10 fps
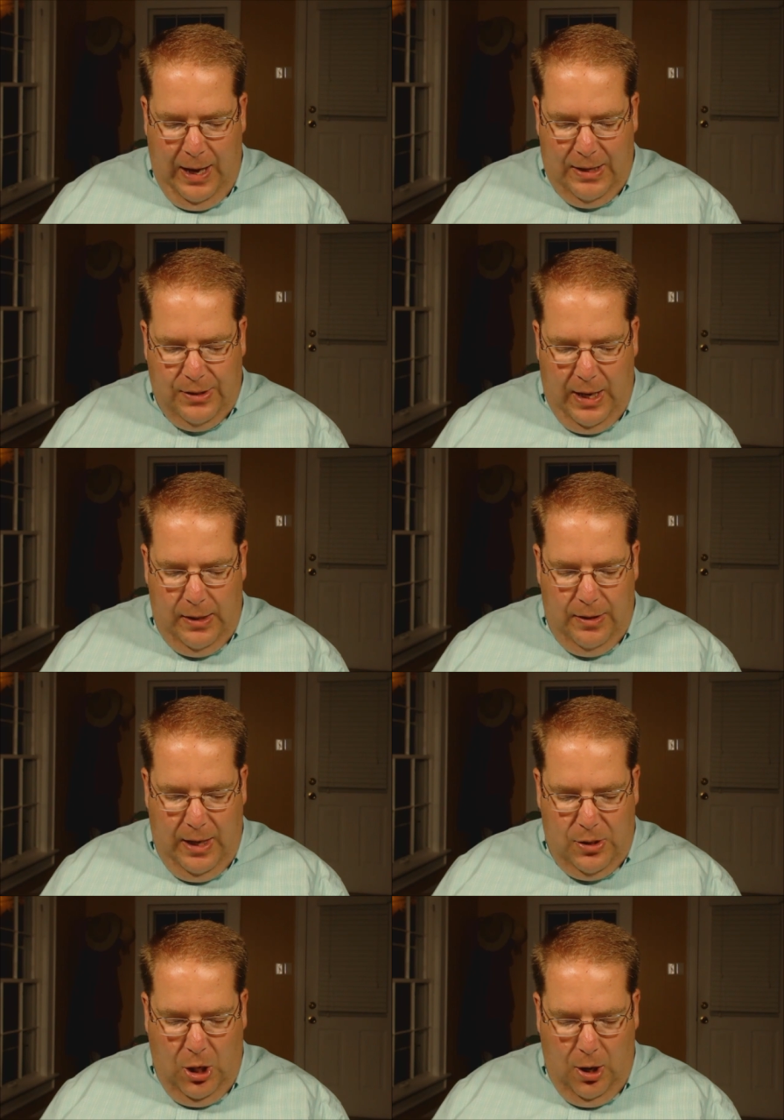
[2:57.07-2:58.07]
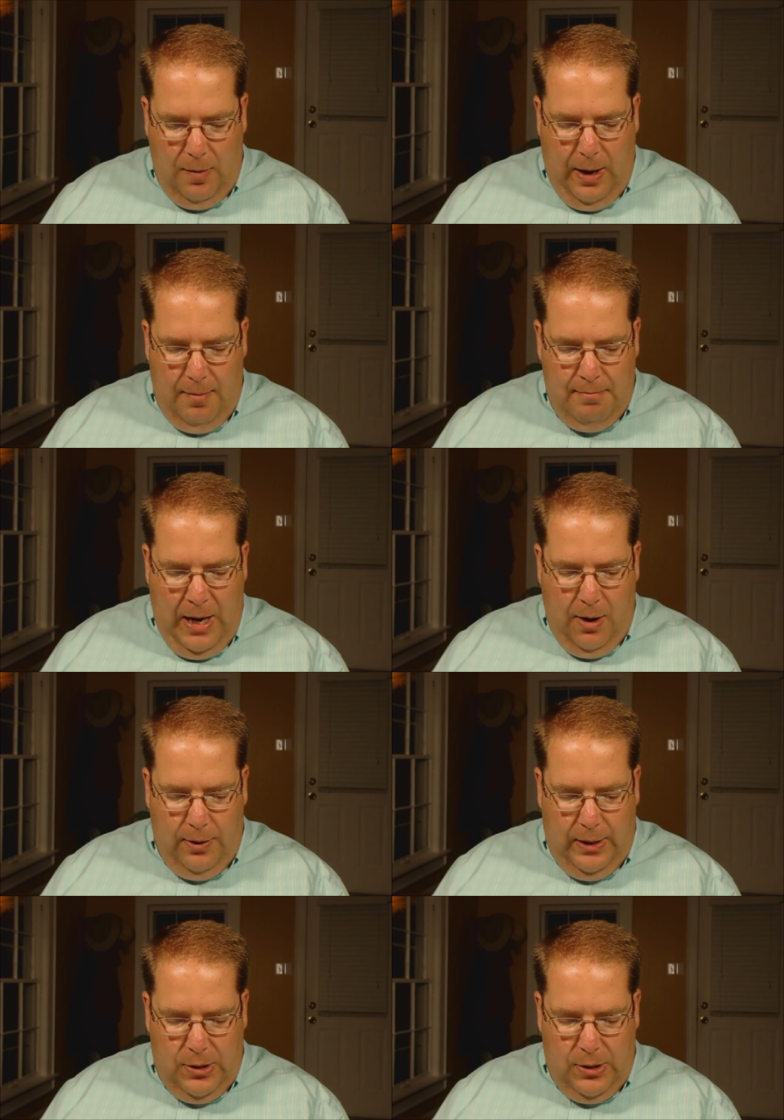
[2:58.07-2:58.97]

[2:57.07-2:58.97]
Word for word: As they, they talk about Mary,